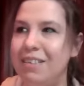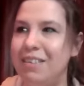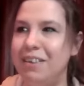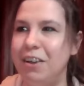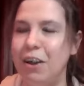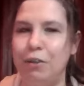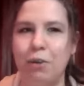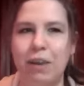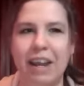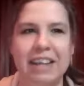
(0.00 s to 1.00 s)
Good.
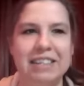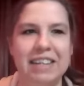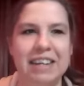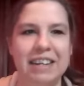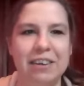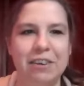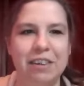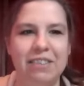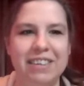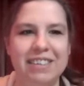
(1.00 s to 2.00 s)
Throw a handstand in there.
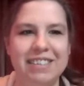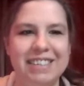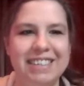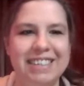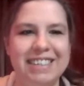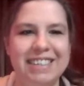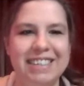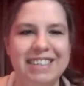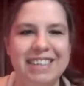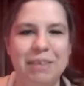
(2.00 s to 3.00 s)
Love it.
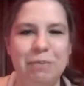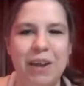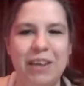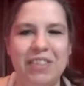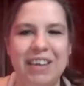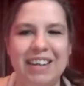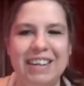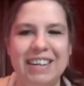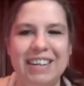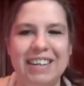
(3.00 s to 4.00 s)
Deep breath in.
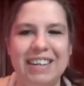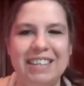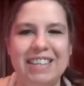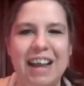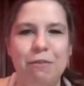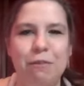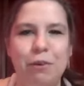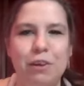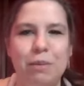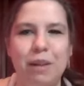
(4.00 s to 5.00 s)
Slide
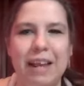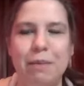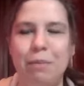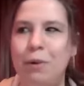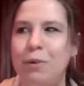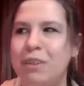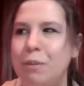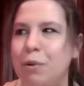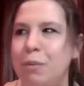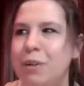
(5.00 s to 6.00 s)
forward to plank pose,
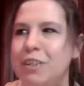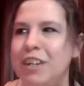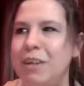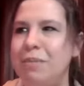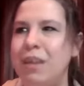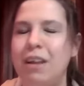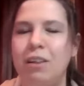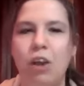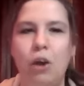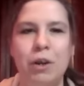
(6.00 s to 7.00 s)
upward push up.
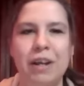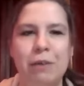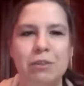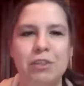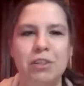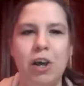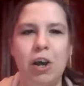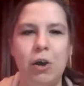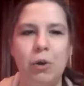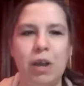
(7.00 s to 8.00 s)
Lower down
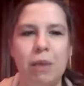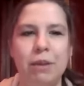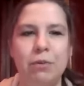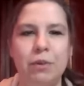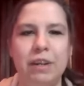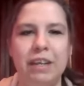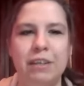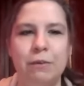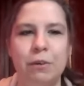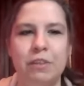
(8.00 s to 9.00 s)
slow, coming through knees
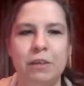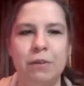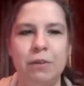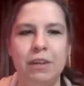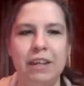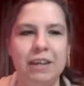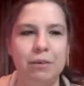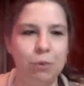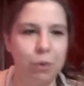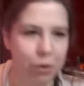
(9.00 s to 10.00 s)
first if you need.
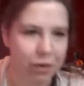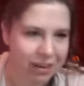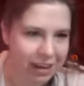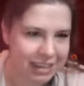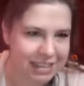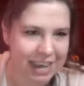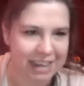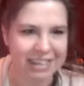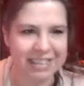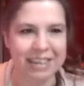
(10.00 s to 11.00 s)
Ooh, nice,
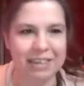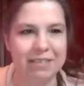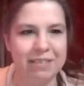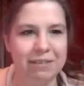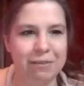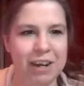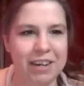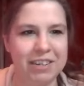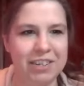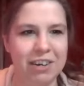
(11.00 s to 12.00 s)
Allison. Right
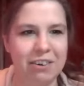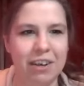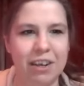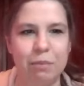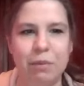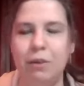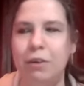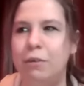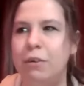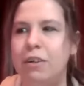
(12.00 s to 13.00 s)
into chaturanga.
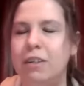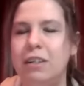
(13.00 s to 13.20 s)
Beautiful.